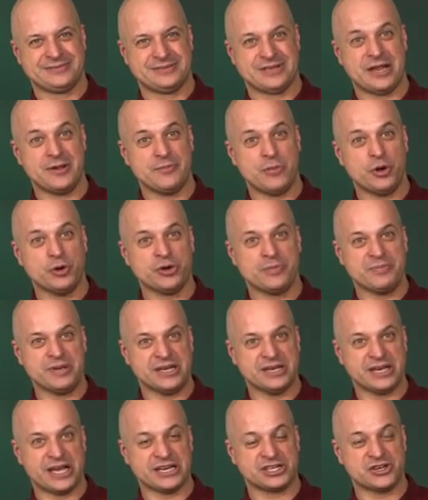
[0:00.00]

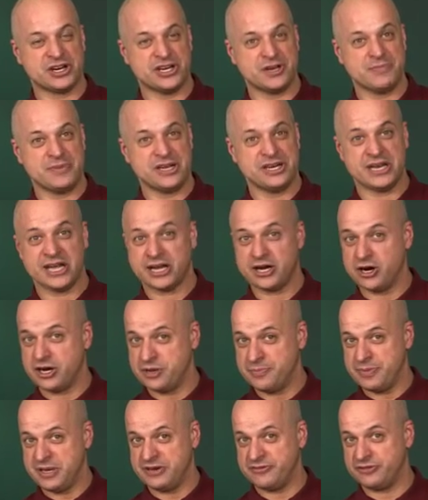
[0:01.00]
nimodipine, nitrendipine,
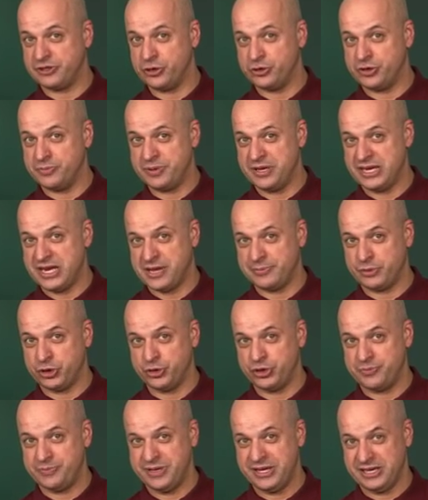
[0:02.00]
nicardipine, felodipine,
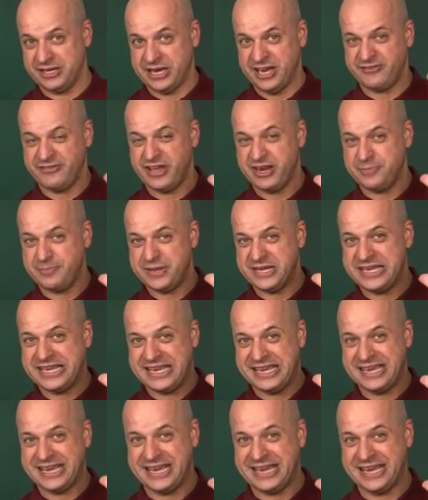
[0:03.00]
amlodipine,
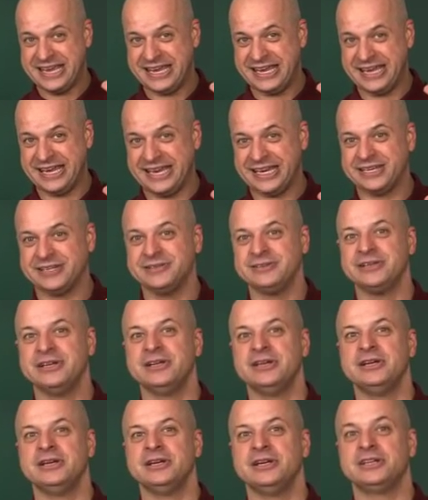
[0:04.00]
nifedipine,
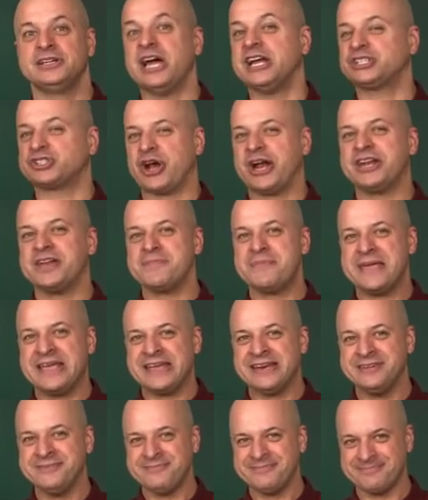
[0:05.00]

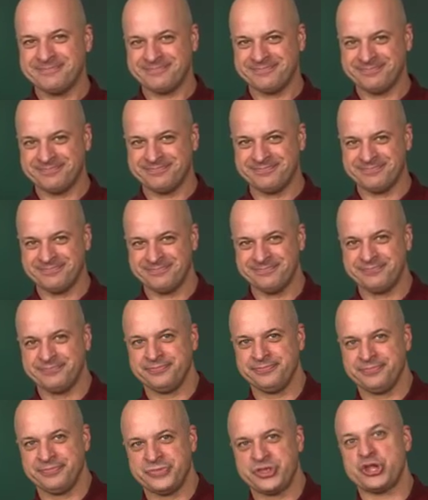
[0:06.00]
nitrendipine.
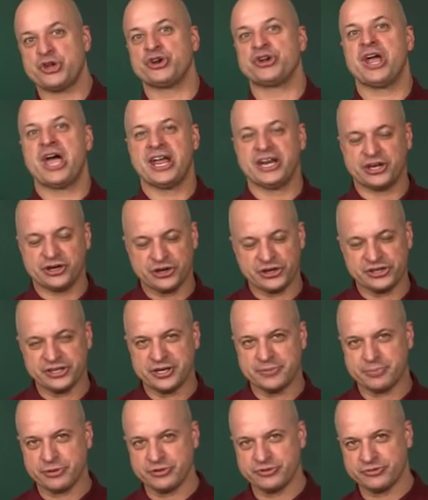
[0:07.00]
There are 9 currently
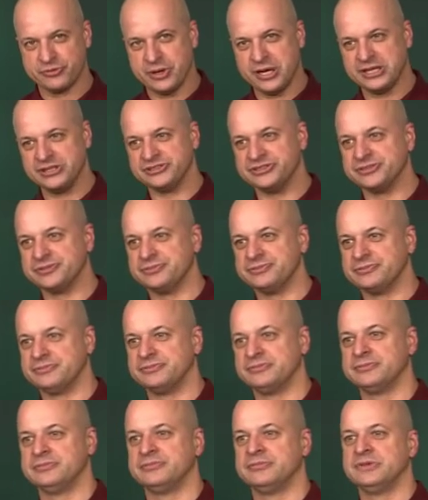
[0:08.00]
approved ones
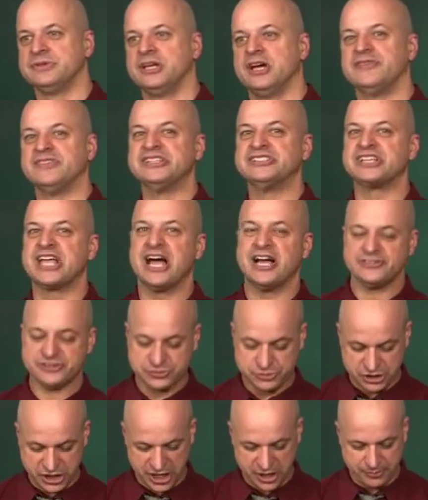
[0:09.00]
of these
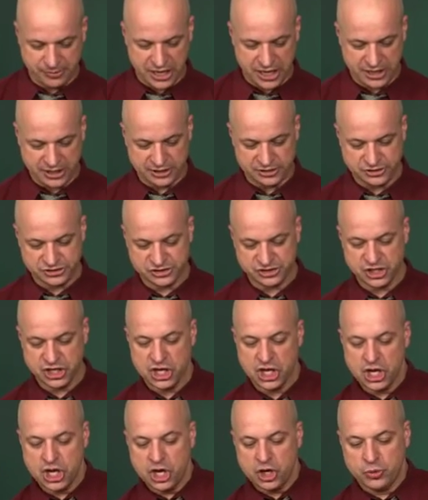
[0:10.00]
calcium channel blockers.
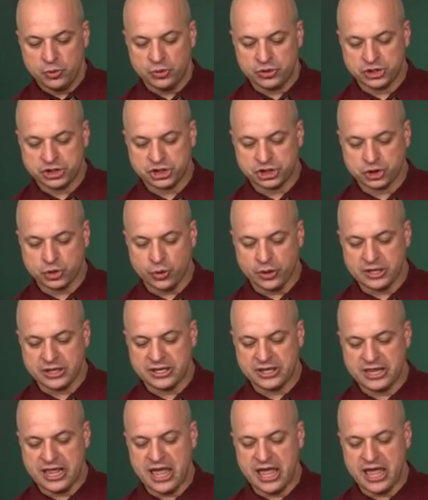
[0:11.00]
Will shorten